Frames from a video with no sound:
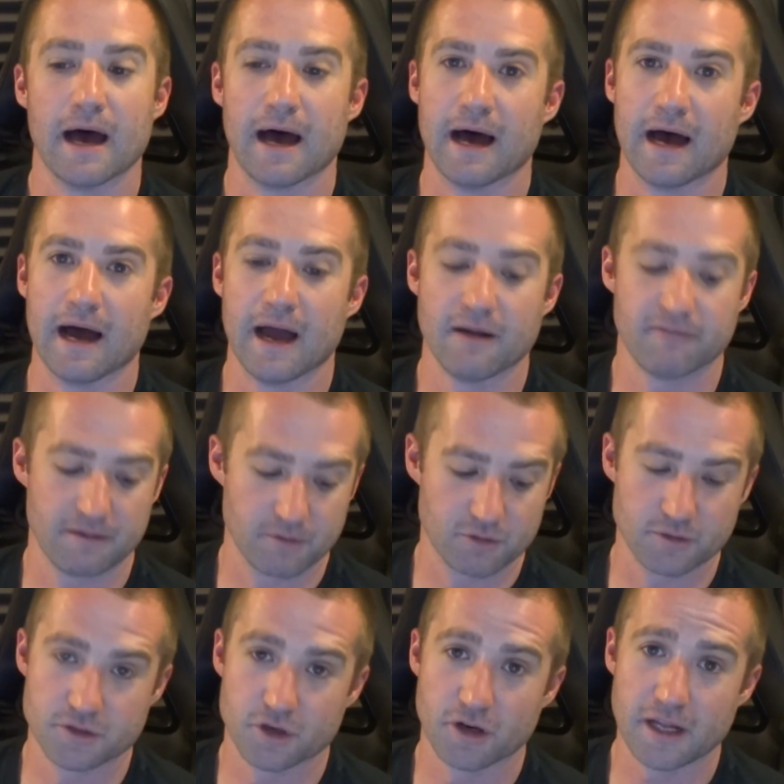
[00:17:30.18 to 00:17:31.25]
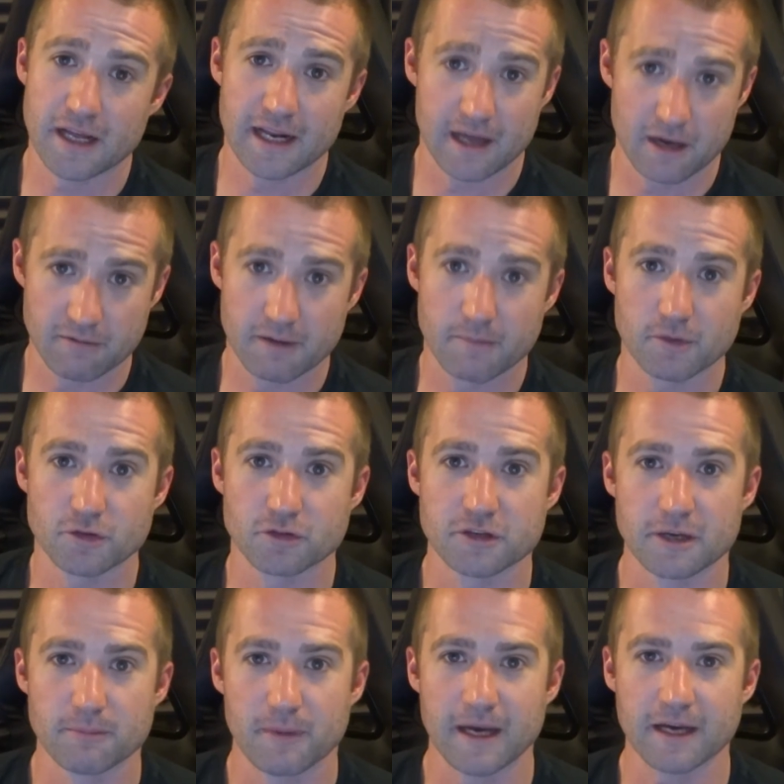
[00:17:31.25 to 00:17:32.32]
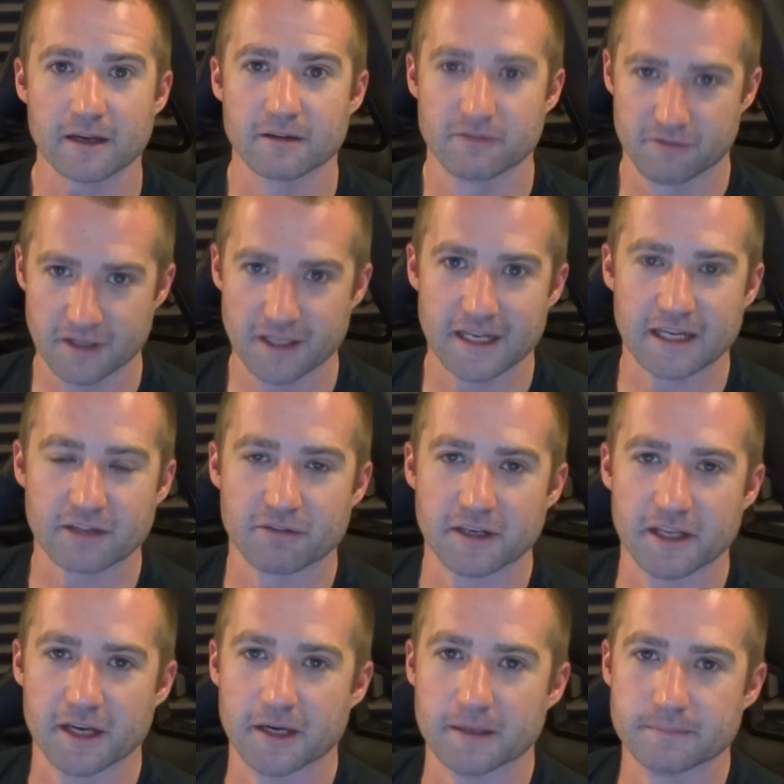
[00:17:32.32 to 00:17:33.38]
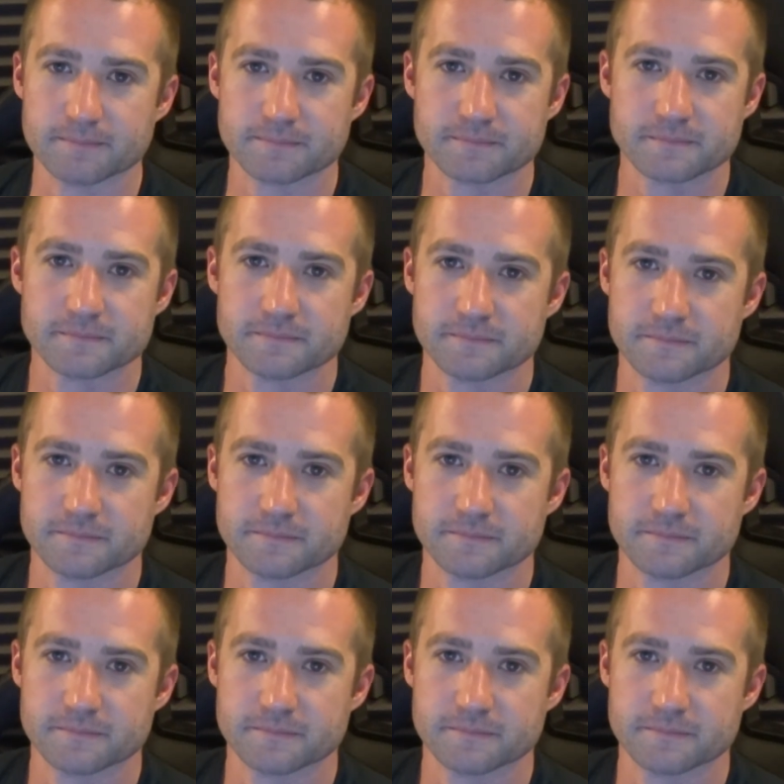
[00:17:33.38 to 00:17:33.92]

I hope very much you enjoyed it, and I hope very much you'll check back for the next video.